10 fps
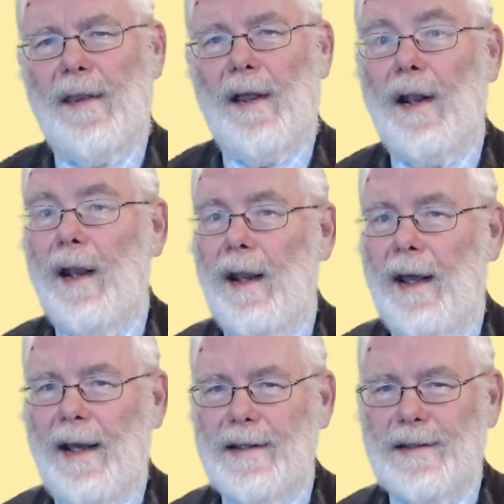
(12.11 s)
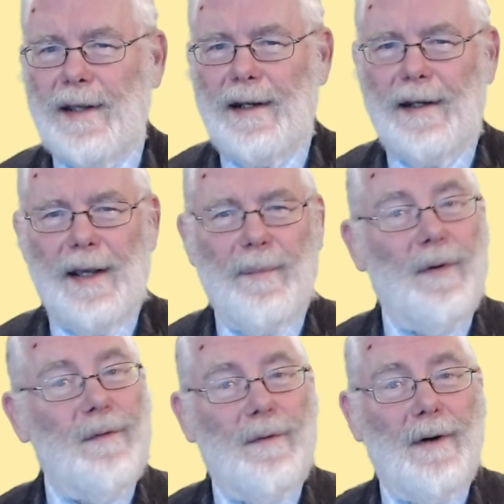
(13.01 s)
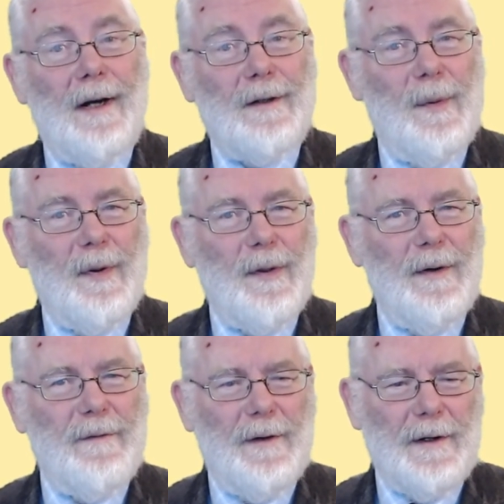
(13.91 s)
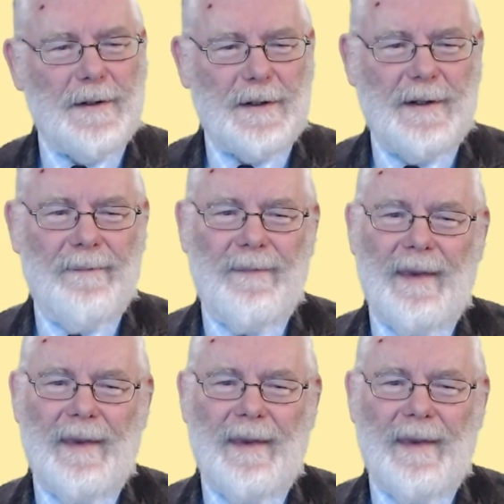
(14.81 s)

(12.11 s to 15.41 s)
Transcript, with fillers: the last Sunday before October 31st.